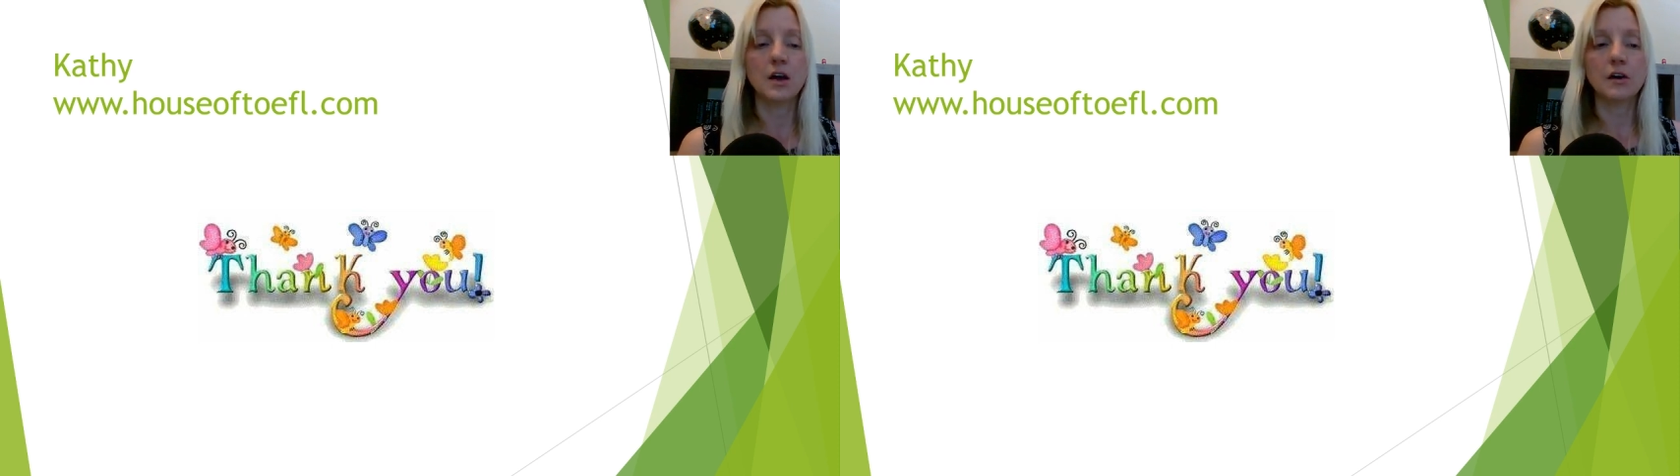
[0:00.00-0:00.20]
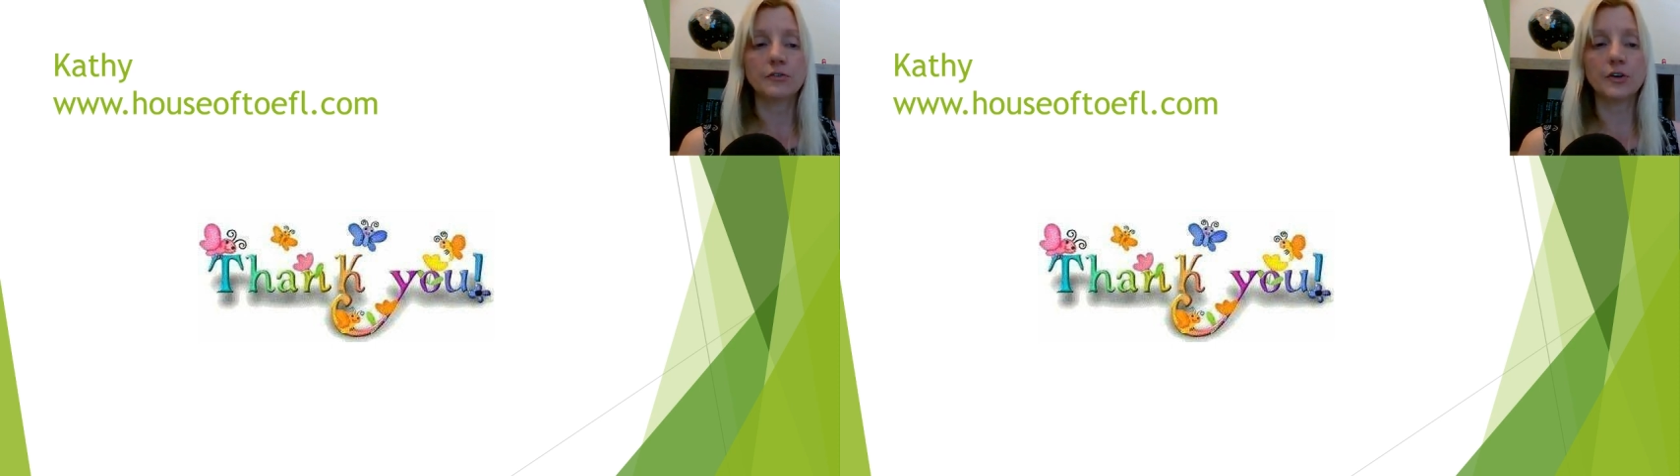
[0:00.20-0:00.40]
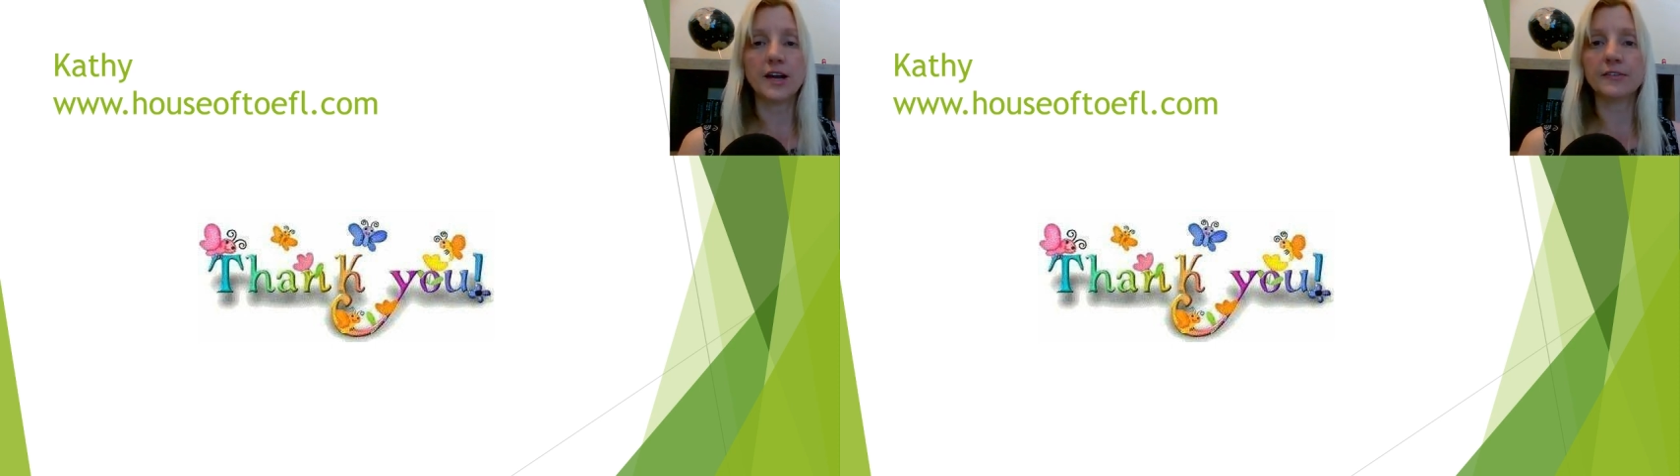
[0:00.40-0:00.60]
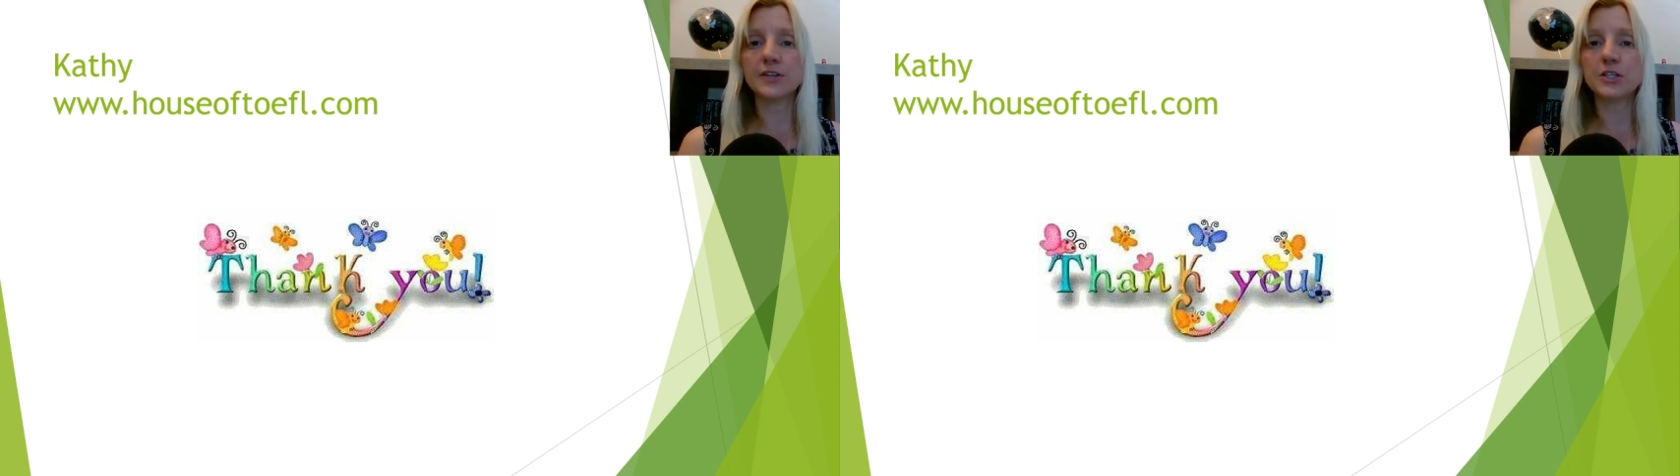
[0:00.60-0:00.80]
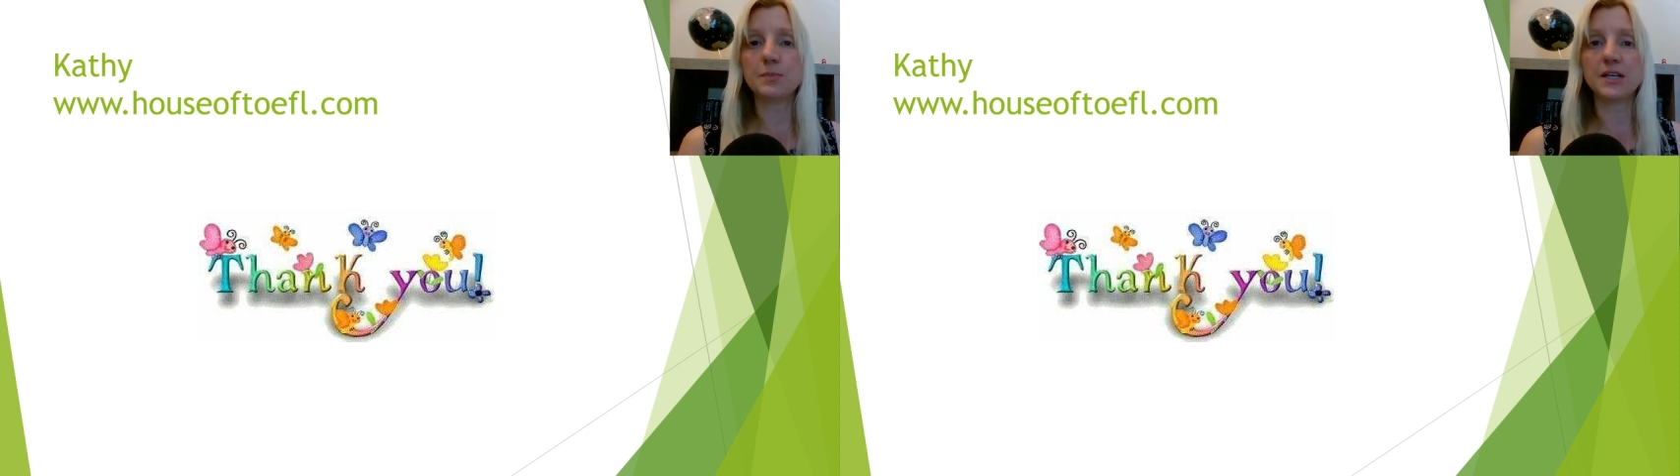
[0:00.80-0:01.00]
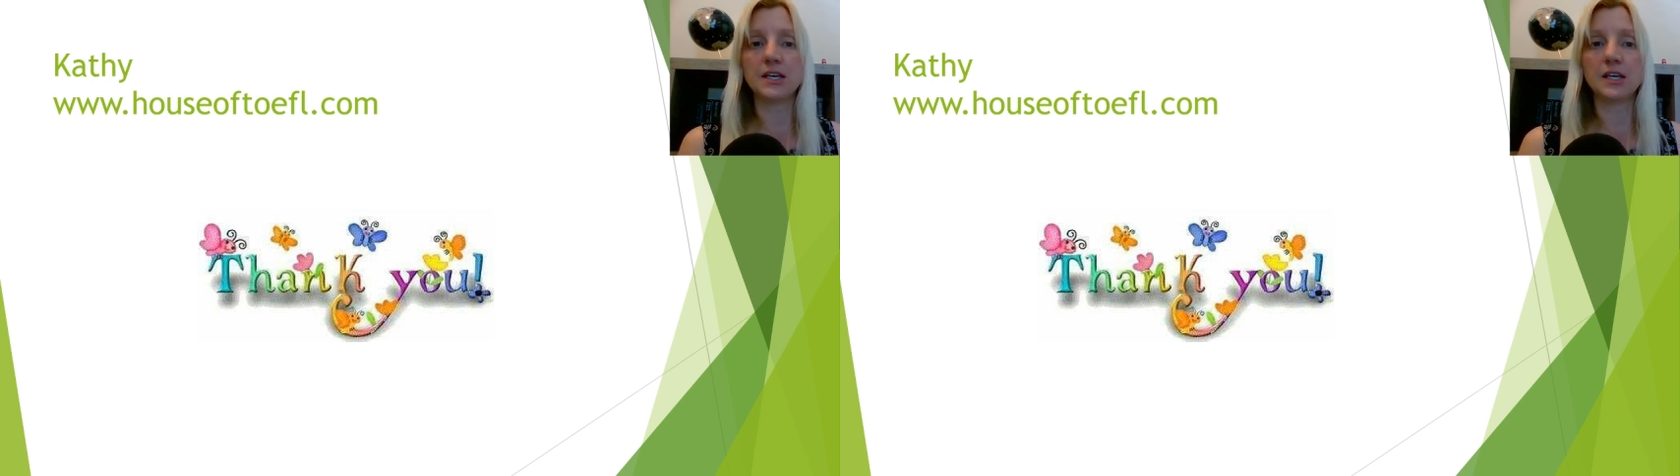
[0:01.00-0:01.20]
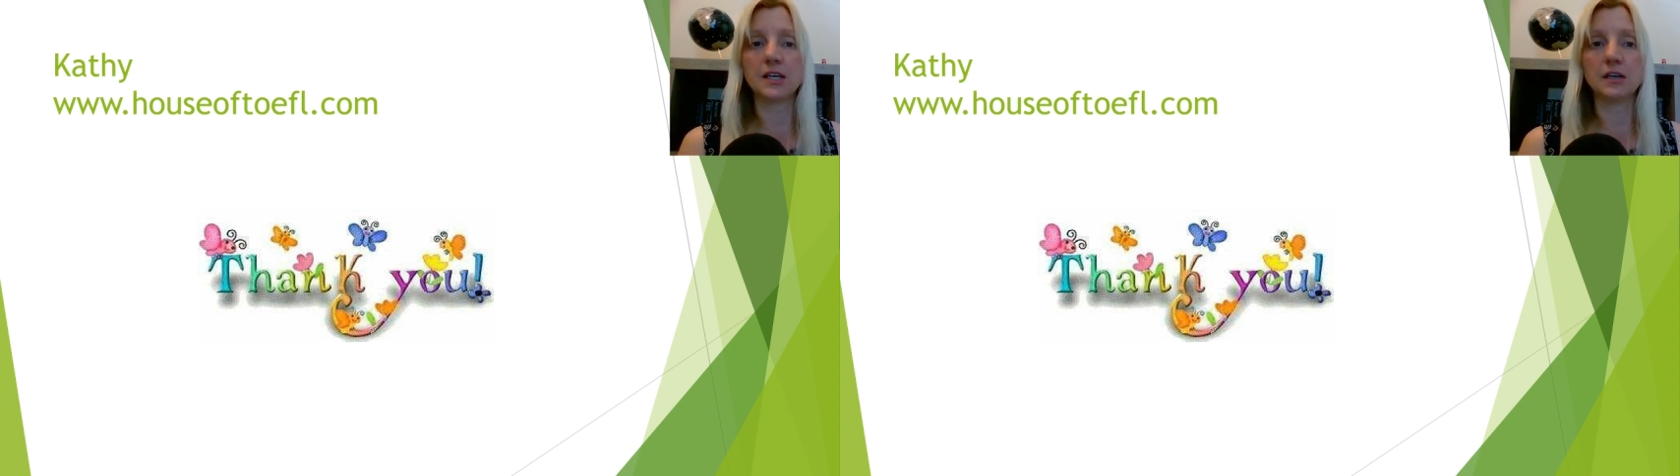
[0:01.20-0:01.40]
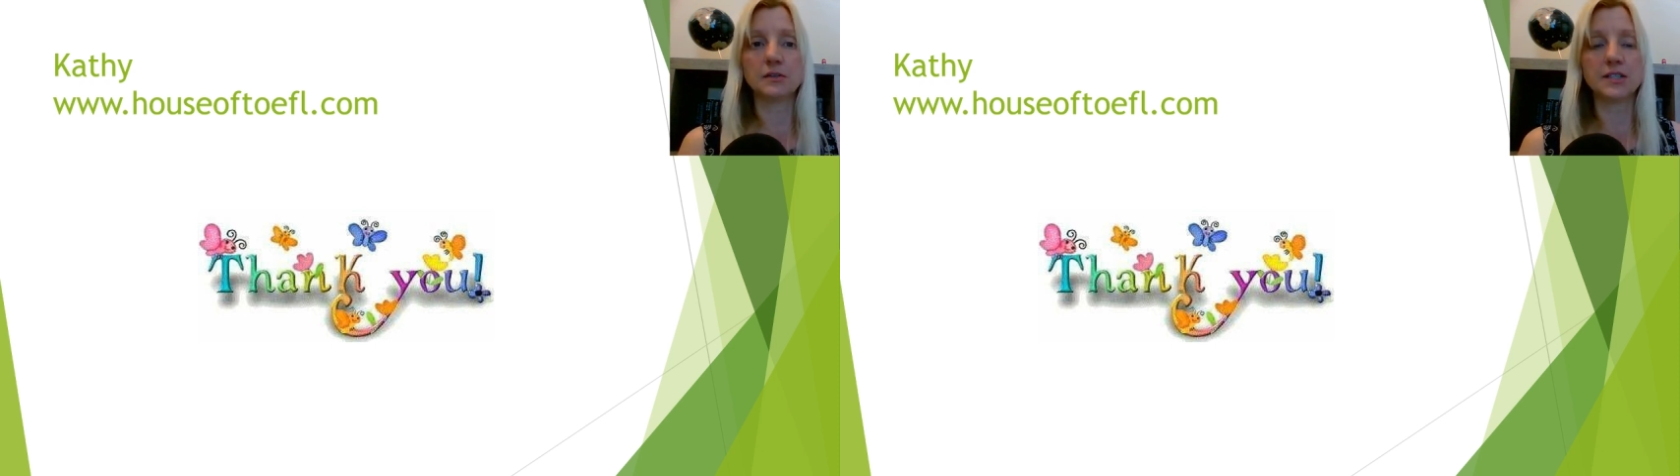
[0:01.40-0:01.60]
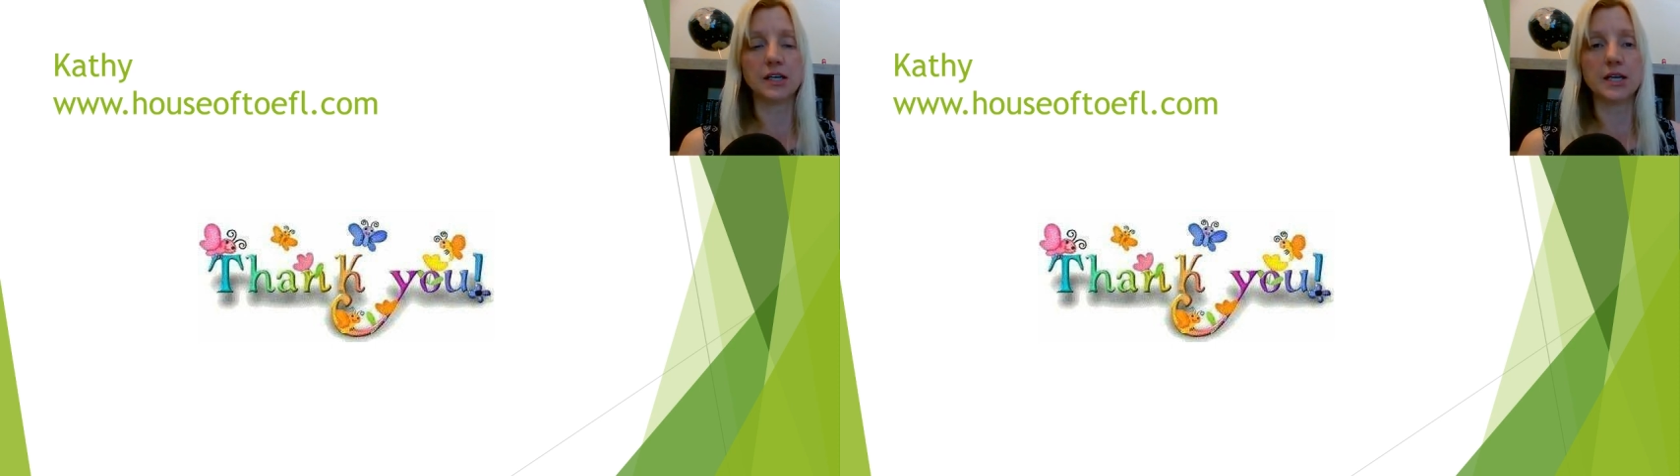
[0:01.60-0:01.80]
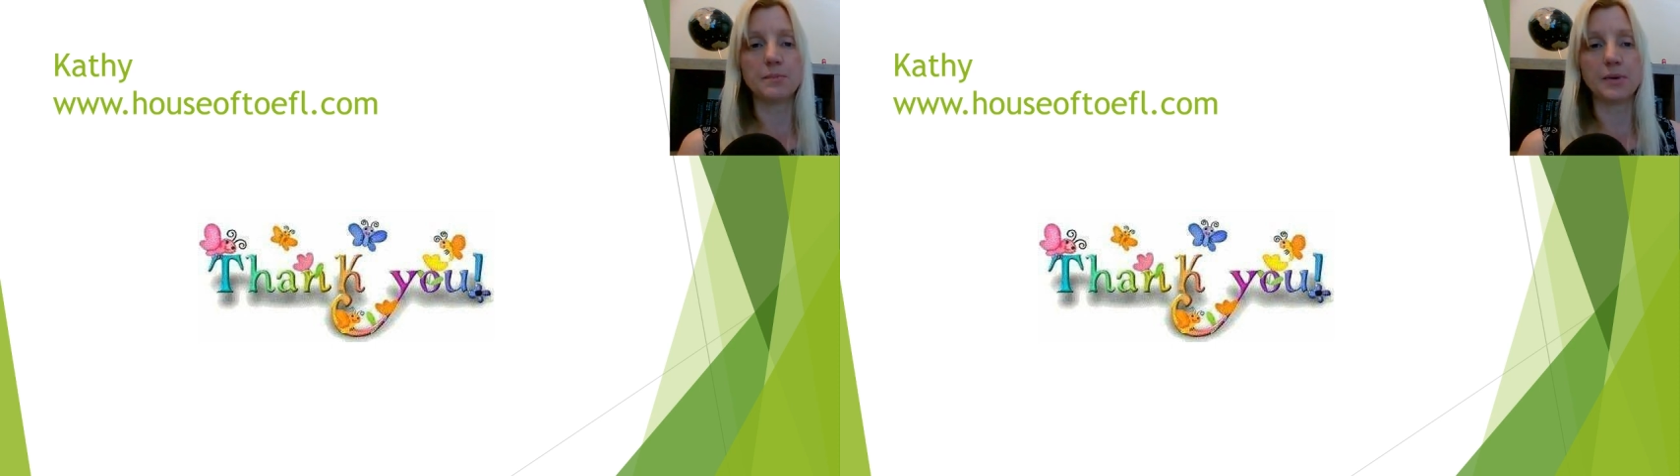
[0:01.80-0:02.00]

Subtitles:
for every speaking type